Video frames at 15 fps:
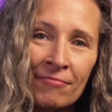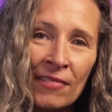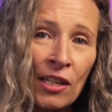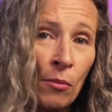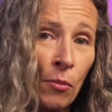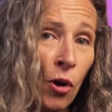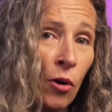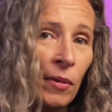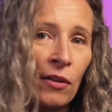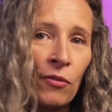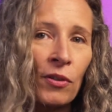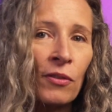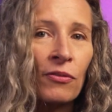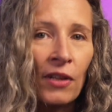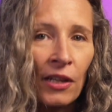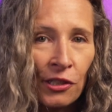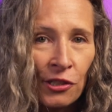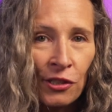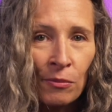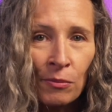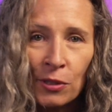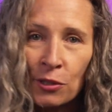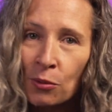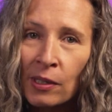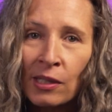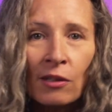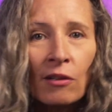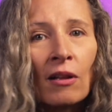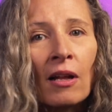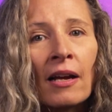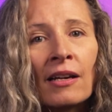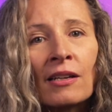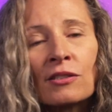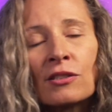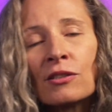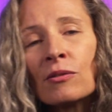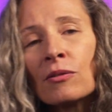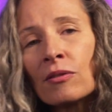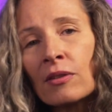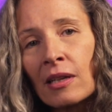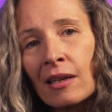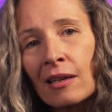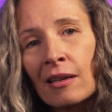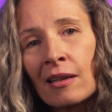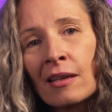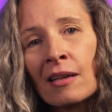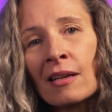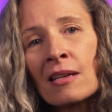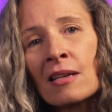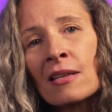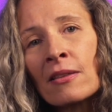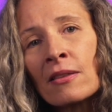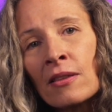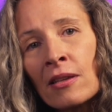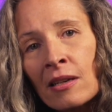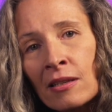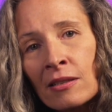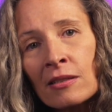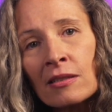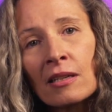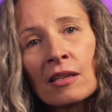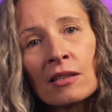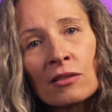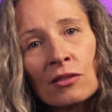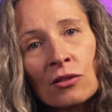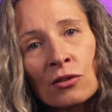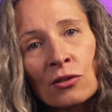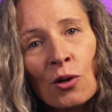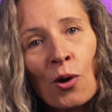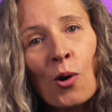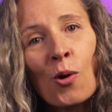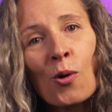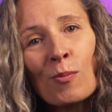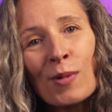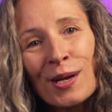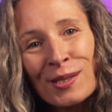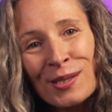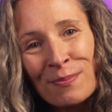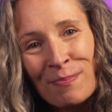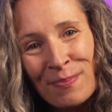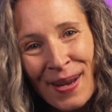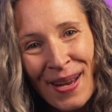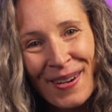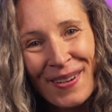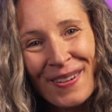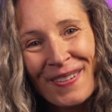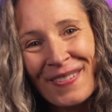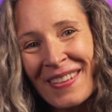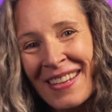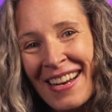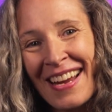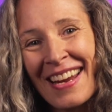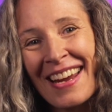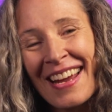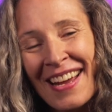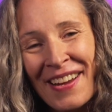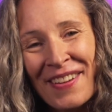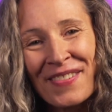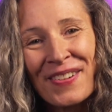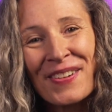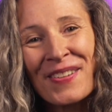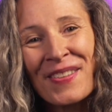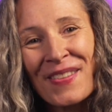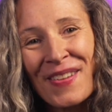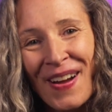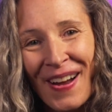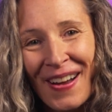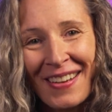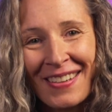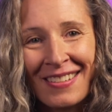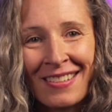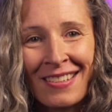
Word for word: In a moment of reflection between clients, you think, This is so much better than I ever thought.